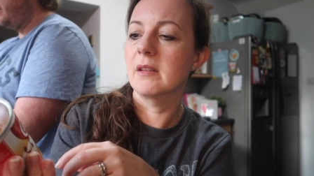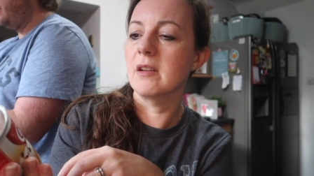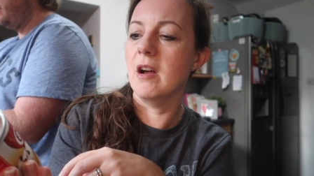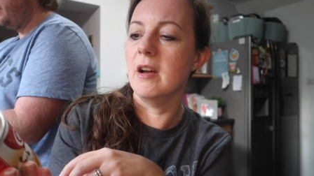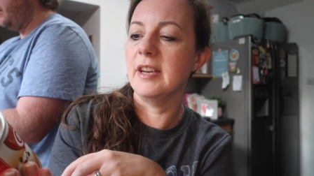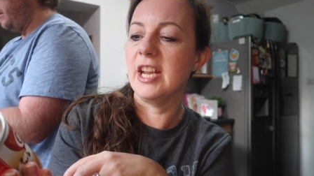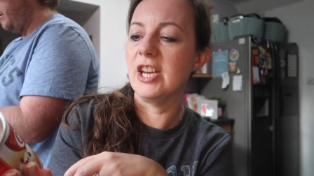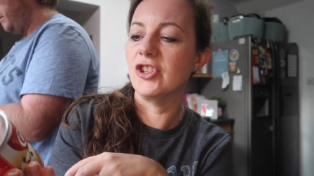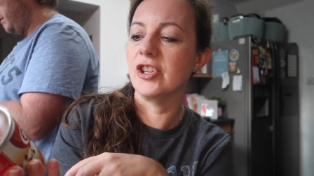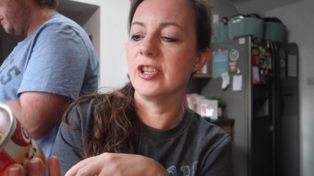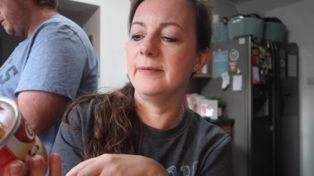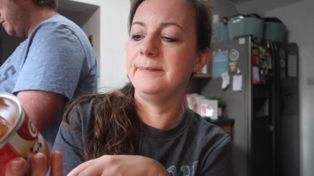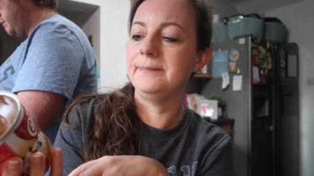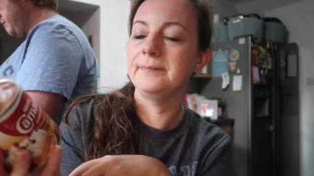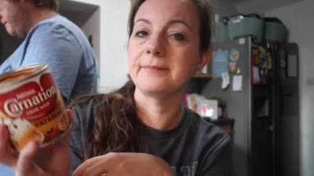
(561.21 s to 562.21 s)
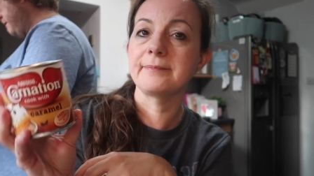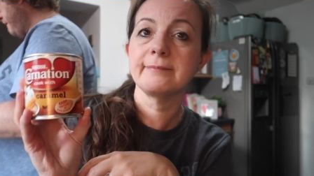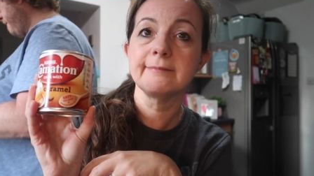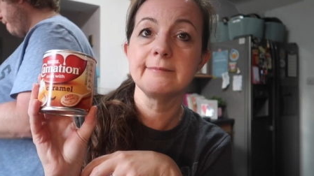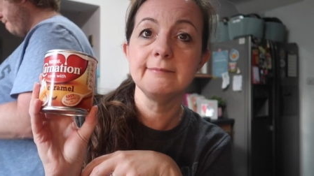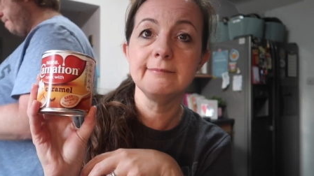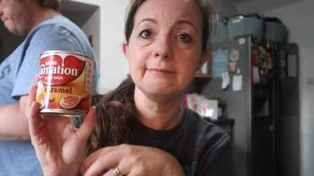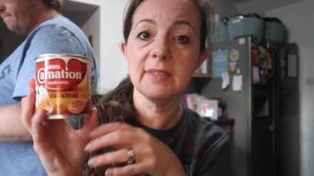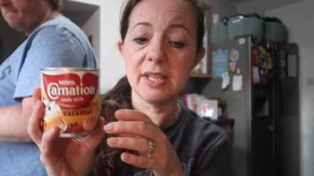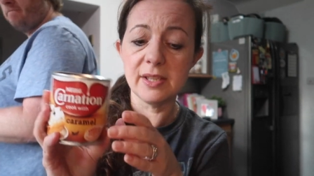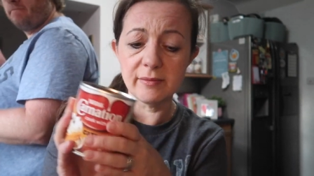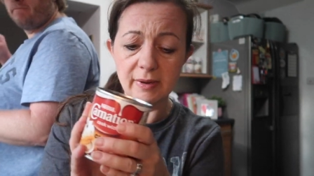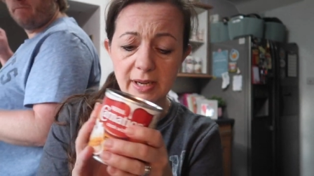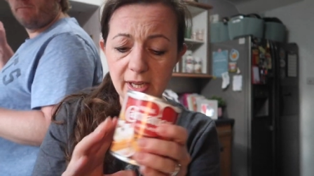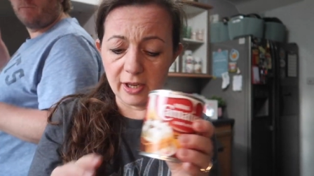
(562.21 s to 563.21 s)
Carnation.
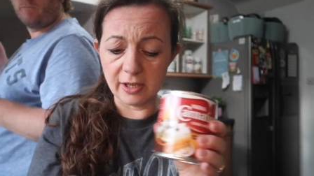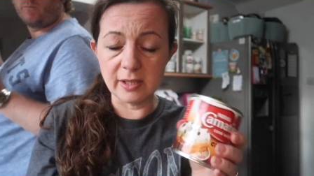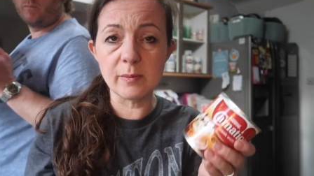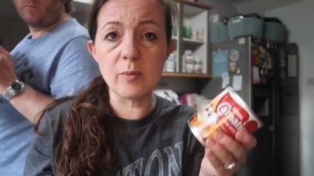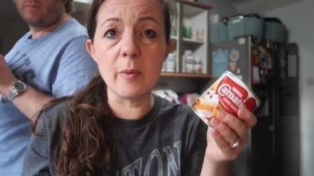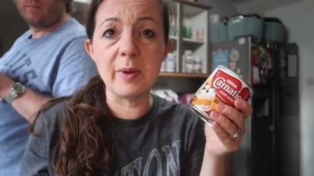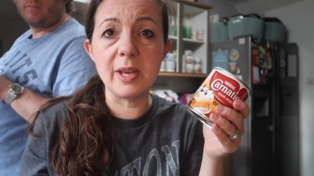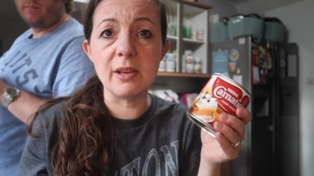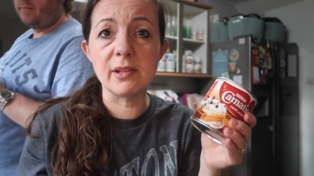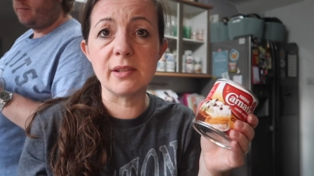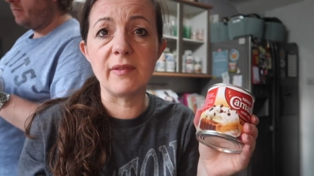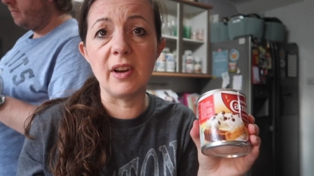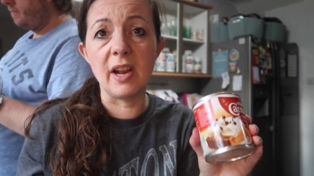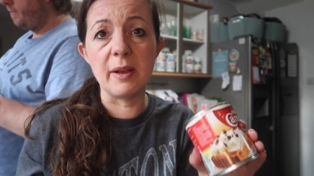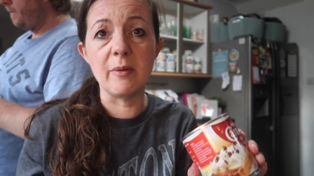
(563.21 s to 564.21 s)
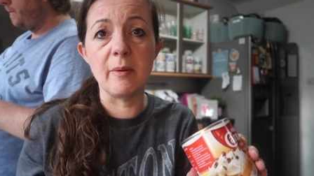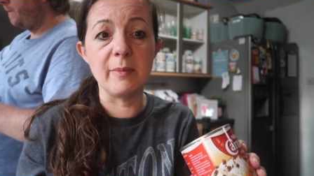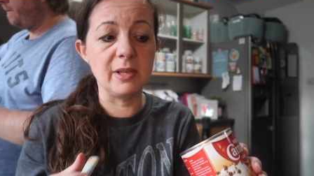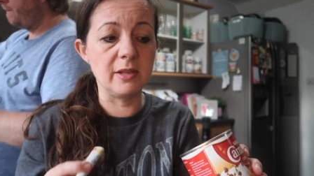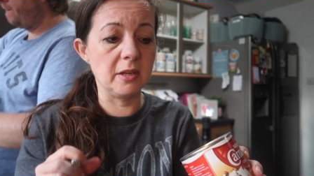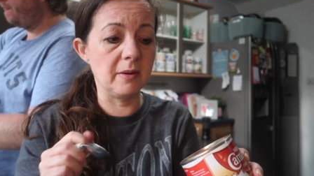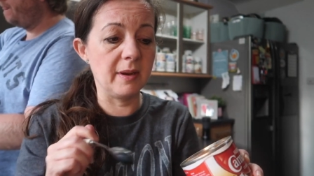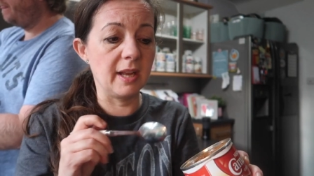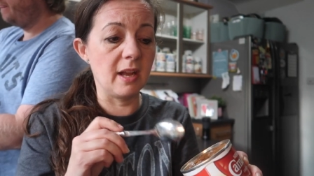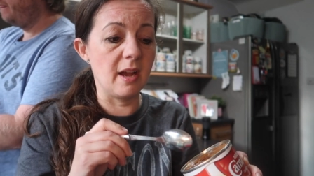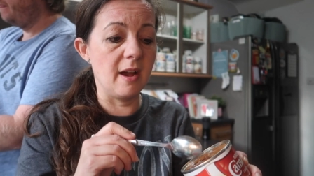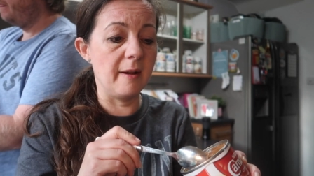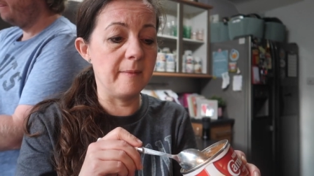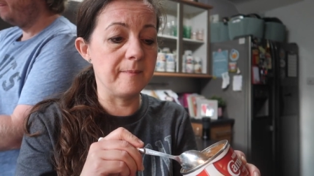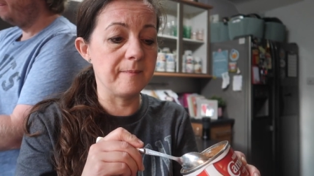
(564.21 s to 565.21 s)
It's really good. It's what we use for like when we're doing
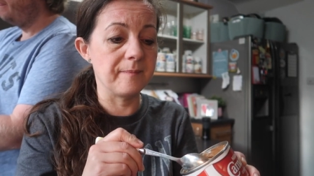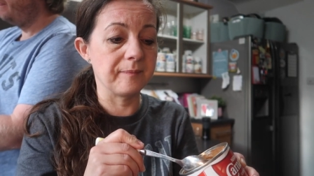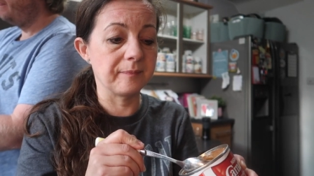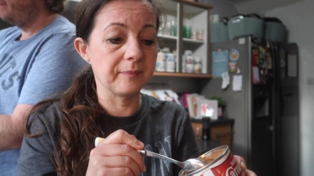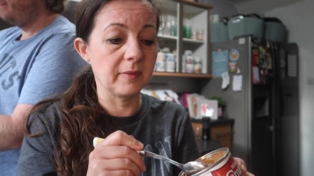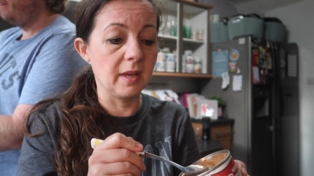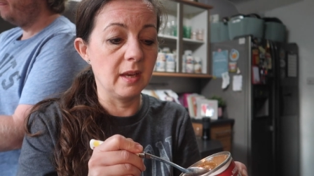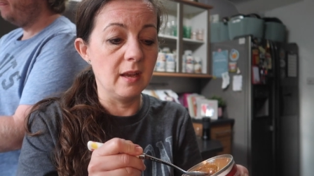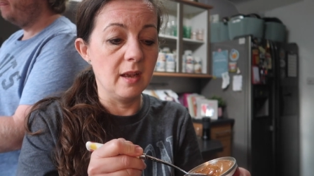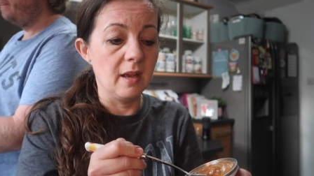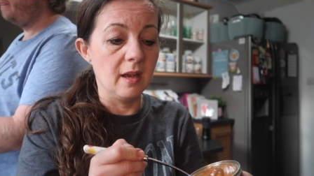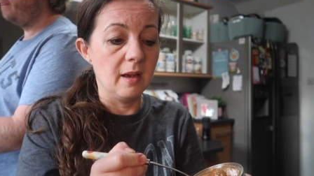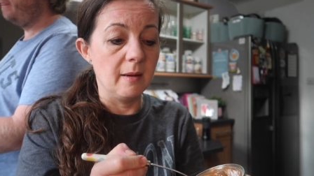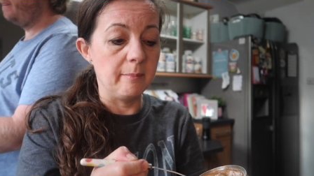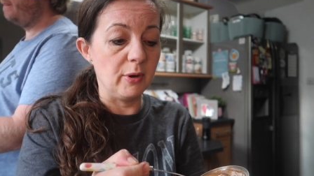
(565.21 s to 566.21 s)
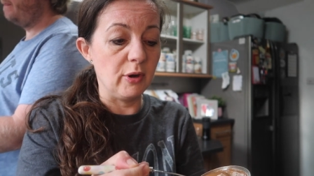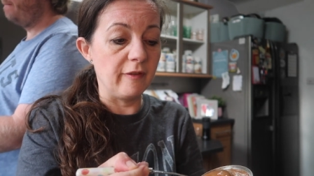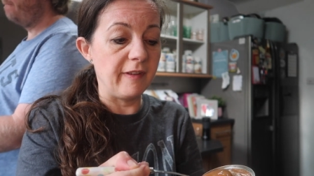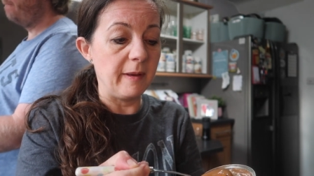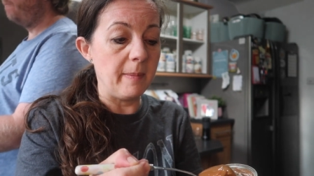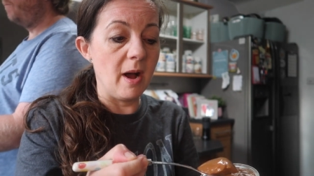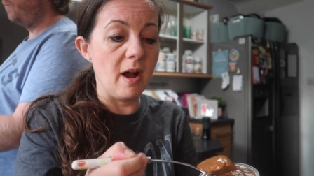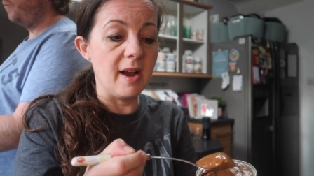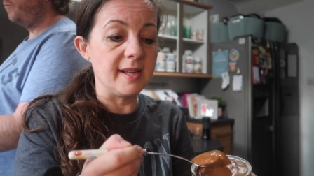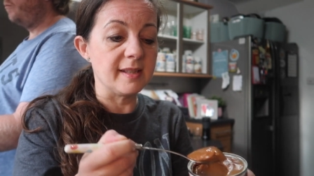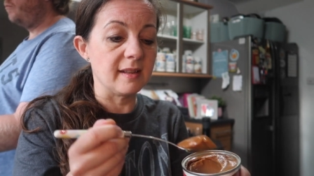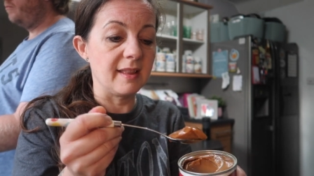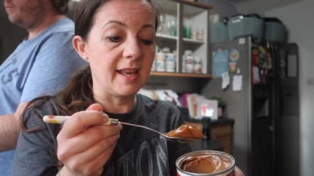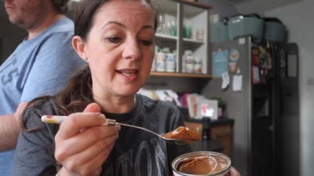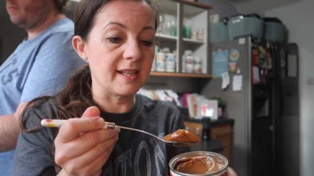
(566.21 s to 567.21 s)
um, banoffee
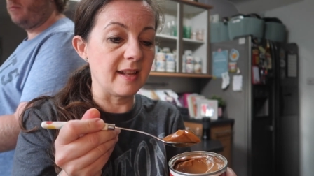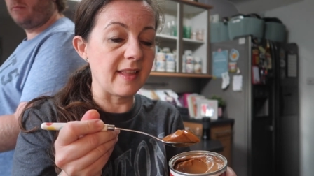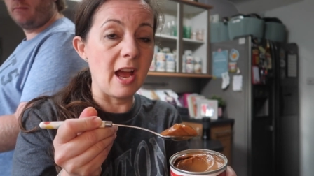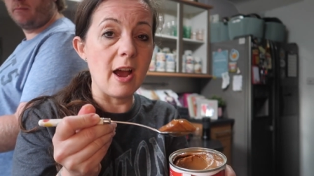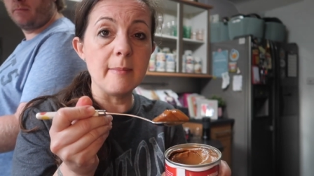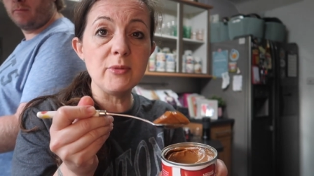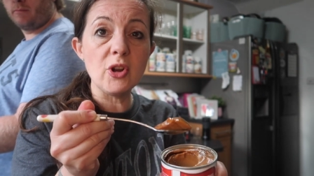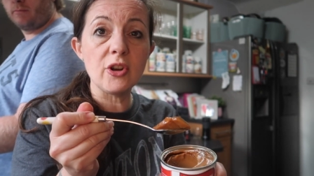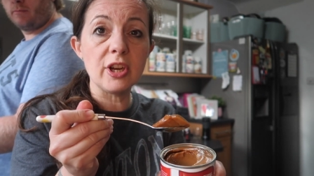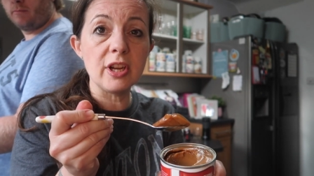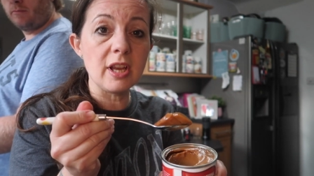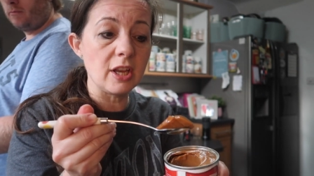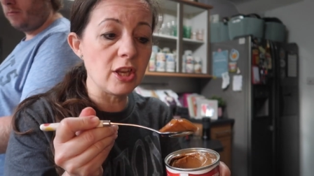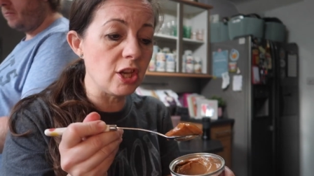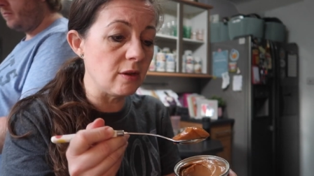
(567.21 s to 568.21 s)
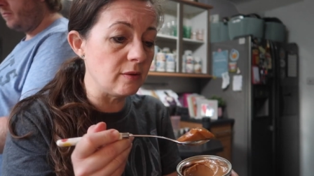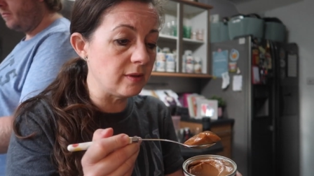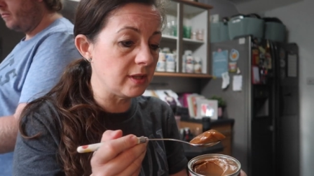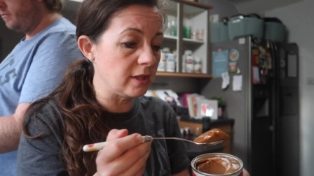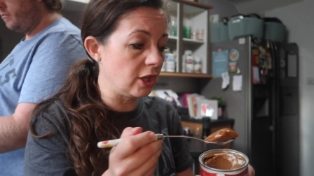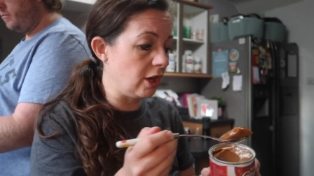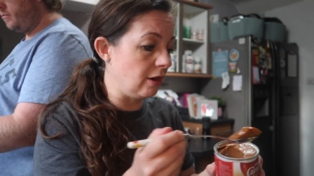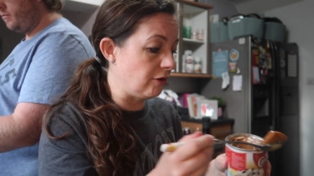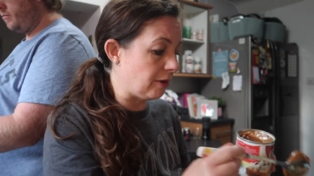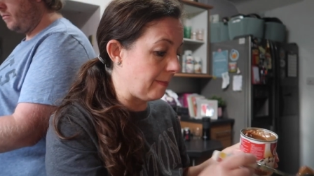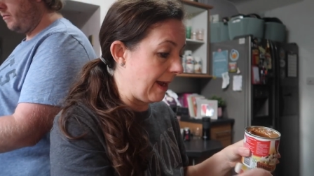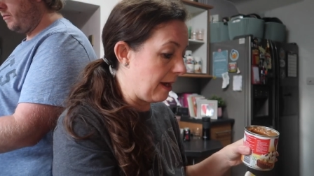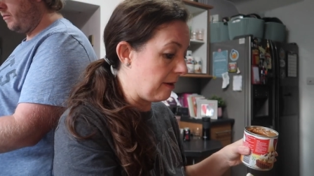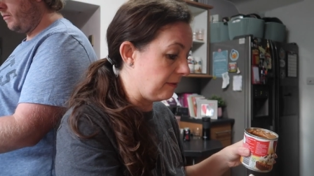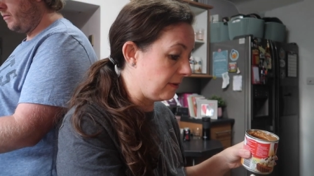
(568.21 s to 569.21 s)
pies and things like that. I'm not going to use huge
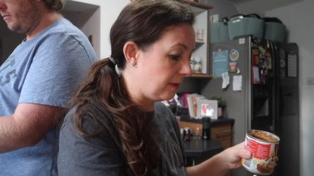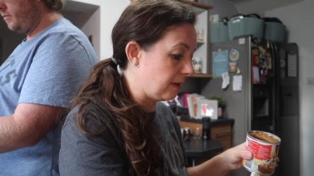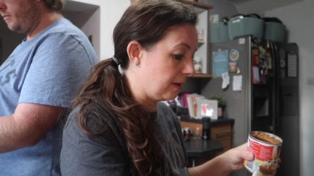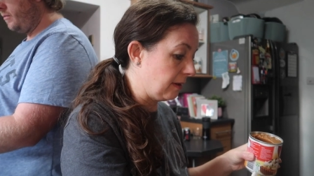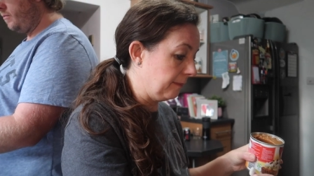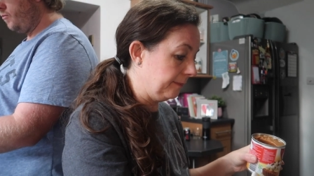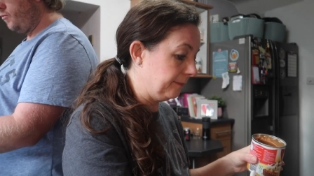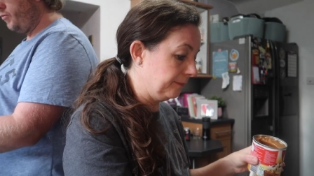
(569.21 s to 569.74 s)
amounts,